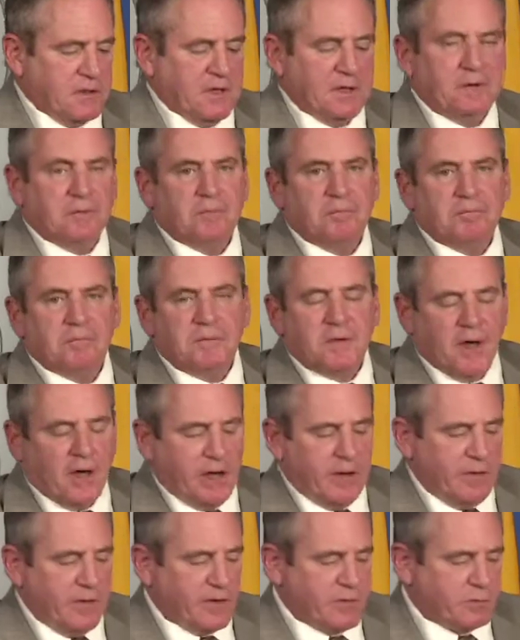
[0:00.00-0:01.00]
had
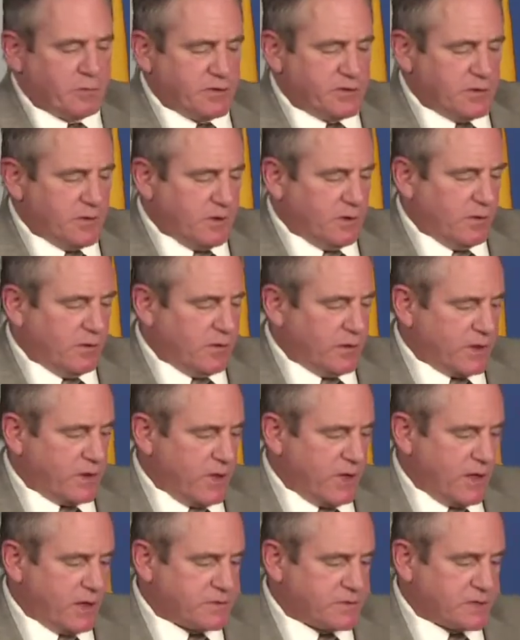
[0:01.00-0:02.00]
done in this particular
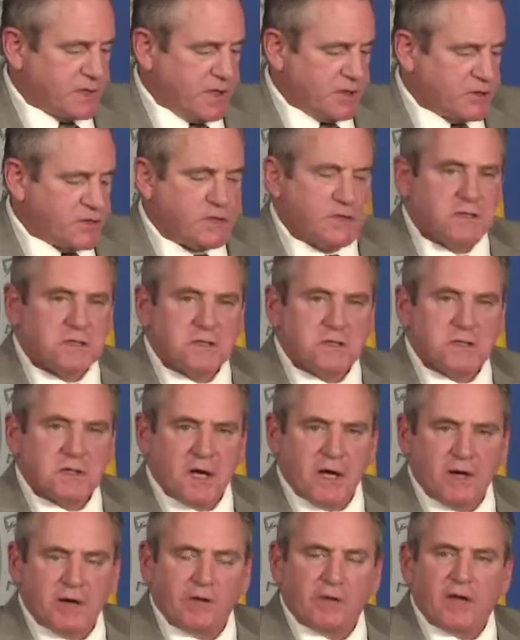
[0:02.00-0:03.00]
case, and she
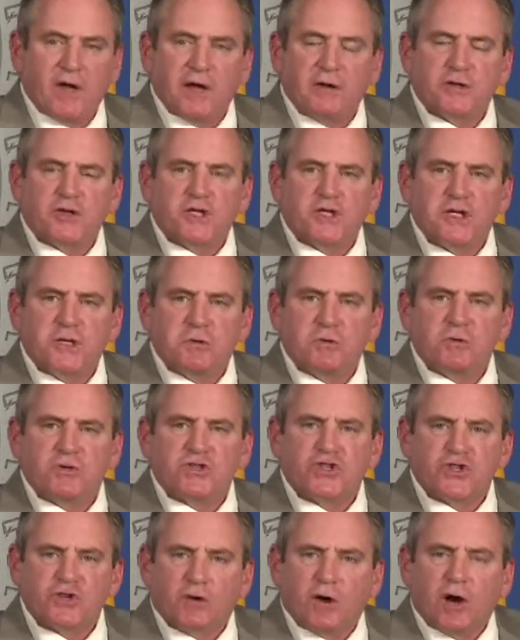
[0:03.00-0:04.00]
stated that she
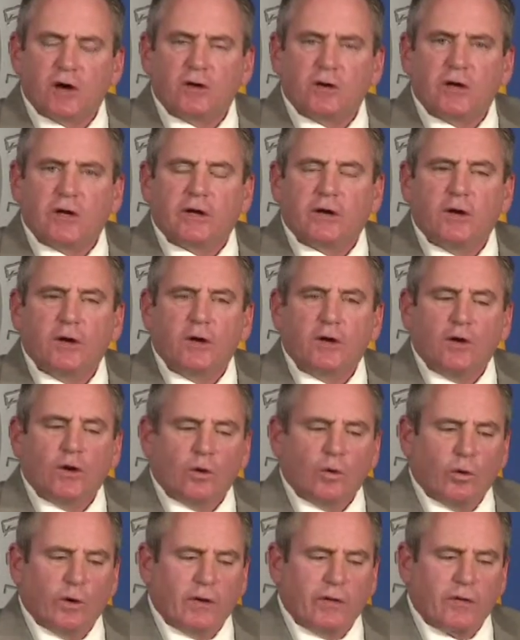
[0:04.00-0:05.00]
was struggling
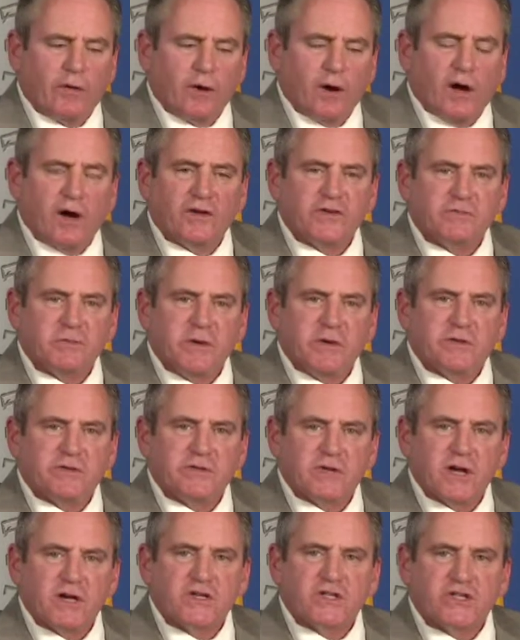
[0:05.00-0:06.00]
with her
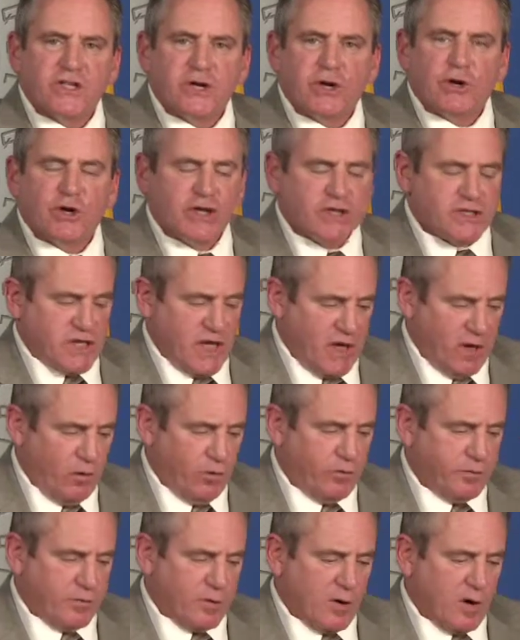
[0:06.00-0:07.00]
husband's serious
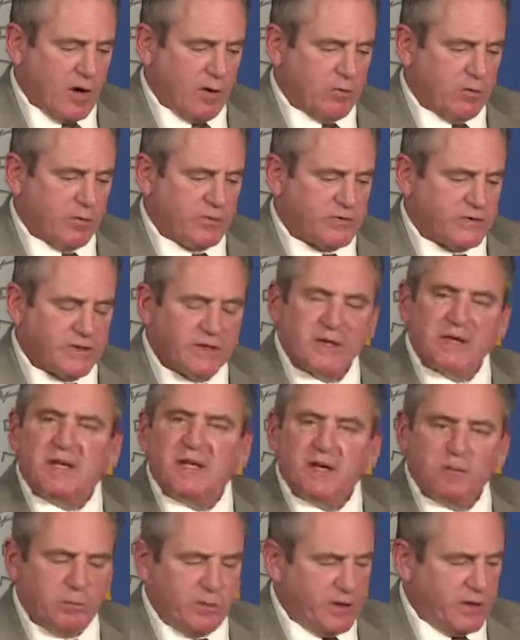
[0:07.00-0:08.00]
health problems, and that
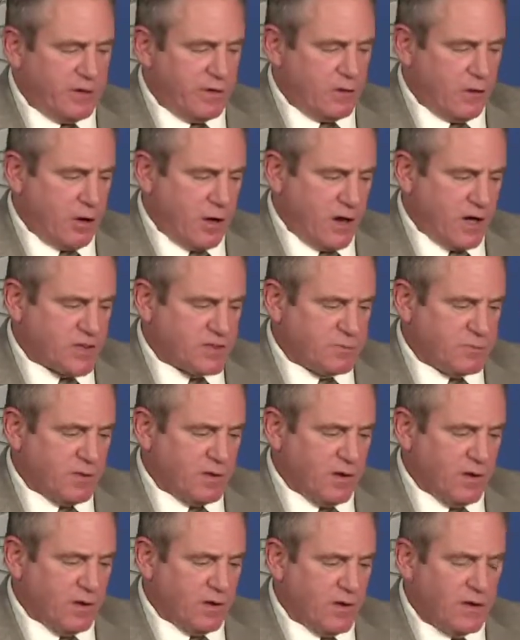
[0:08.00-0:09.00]
he had been in the
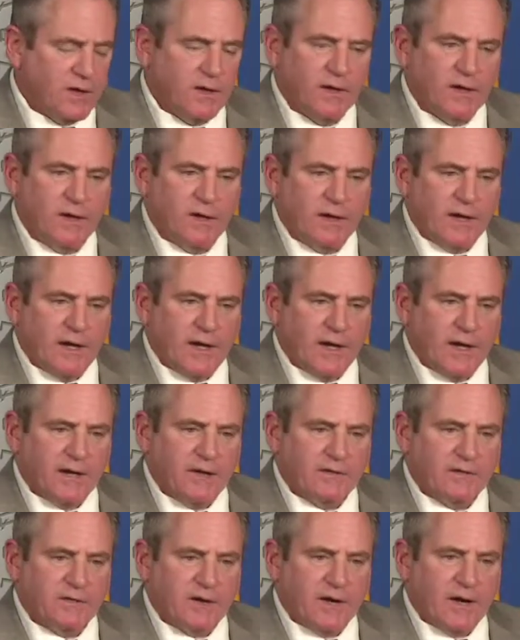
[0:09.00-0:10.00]
hospital,
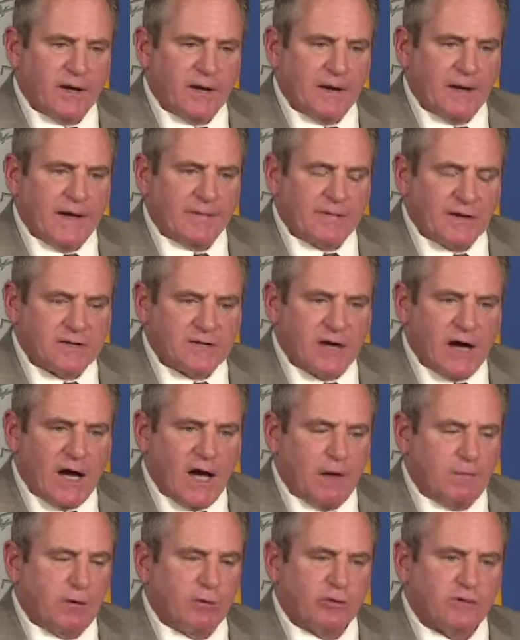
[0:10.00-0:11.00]
and at the
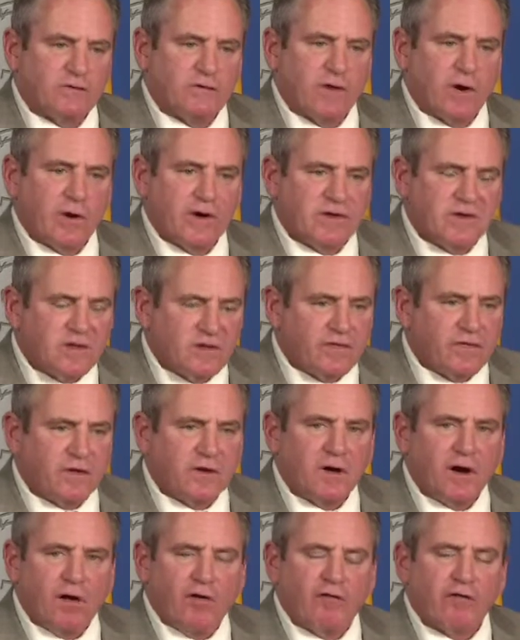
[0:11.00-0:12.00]
time it was very
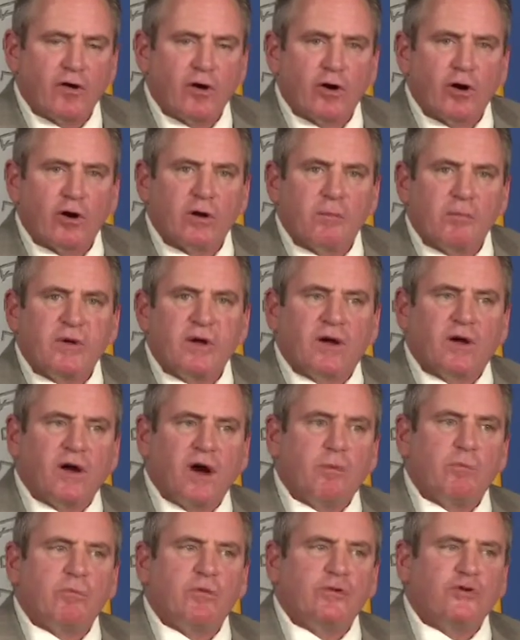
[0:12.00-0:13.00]
difficult for her to pick
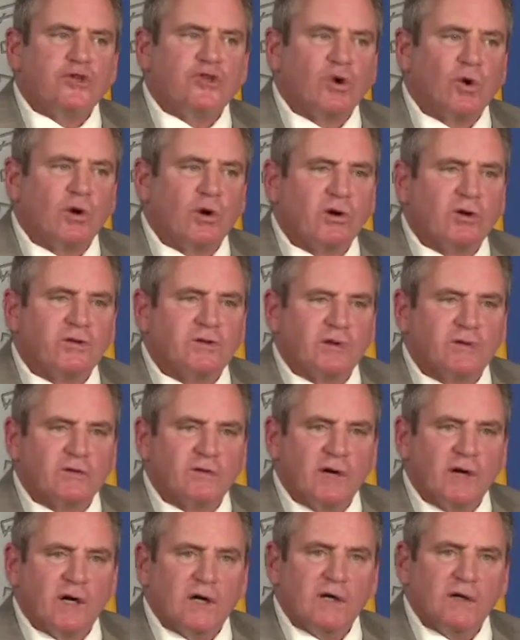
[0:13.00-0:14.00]
up the chores of
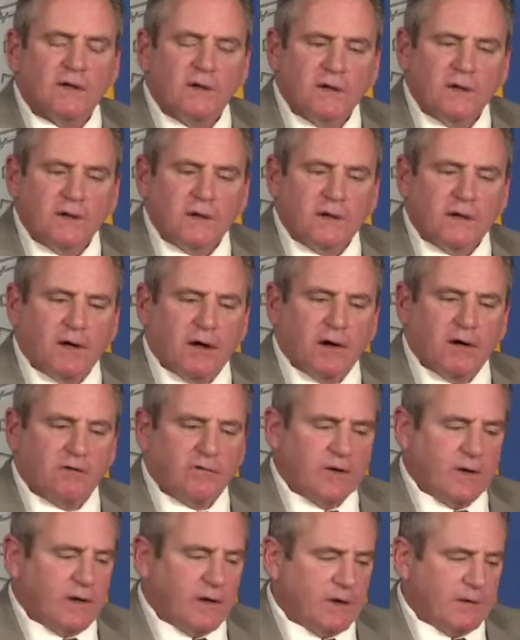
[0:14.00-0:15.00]

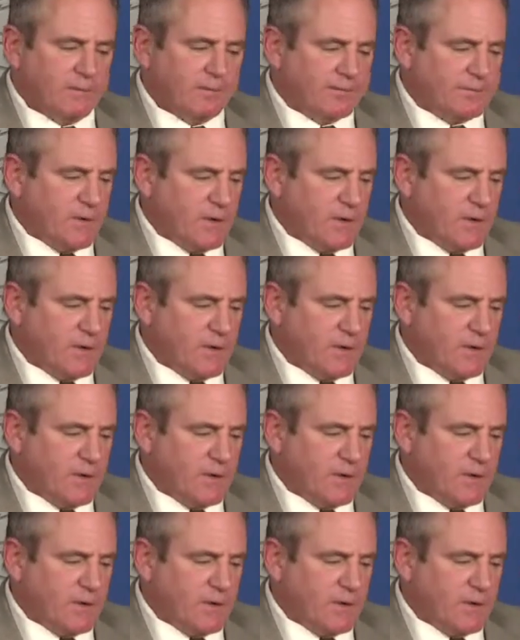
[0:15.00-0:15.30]
a